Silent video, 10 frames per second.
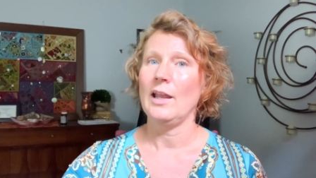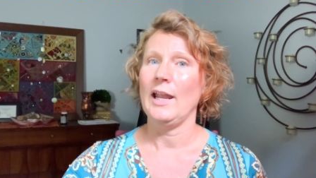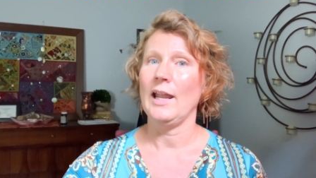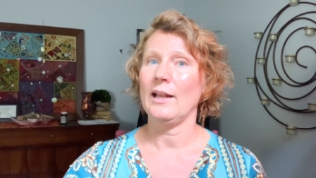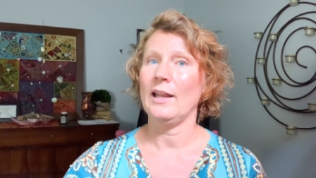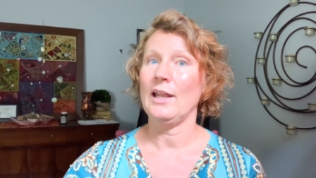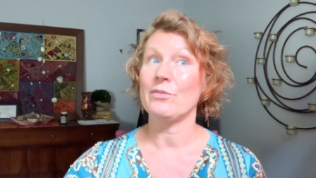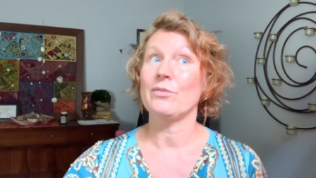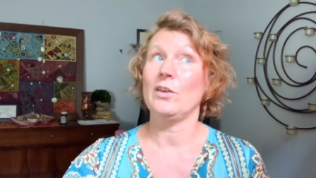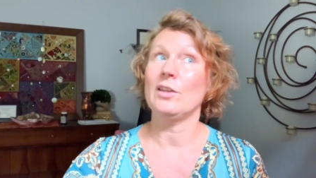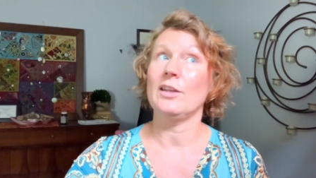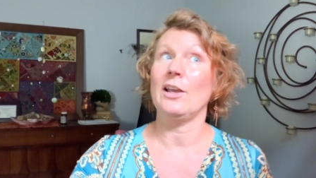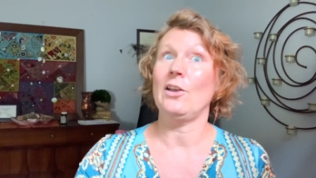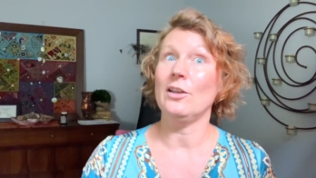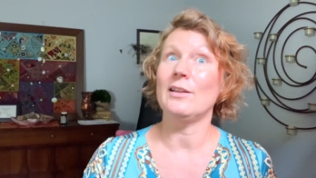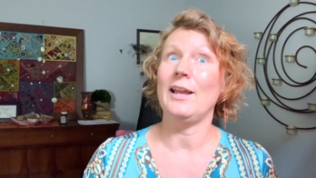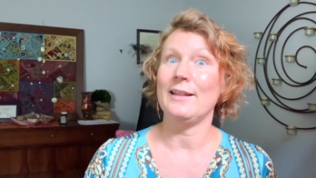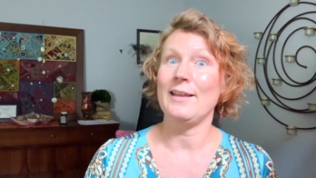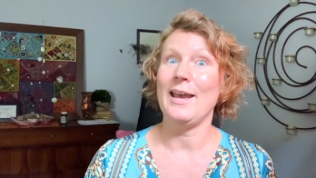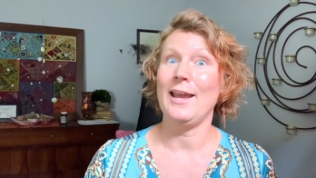And if feeling good like
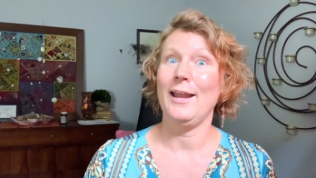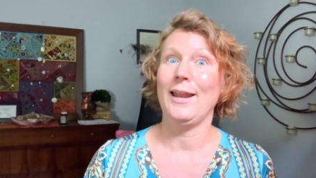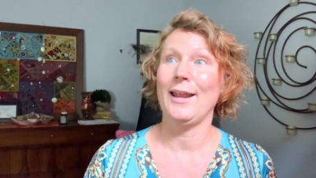that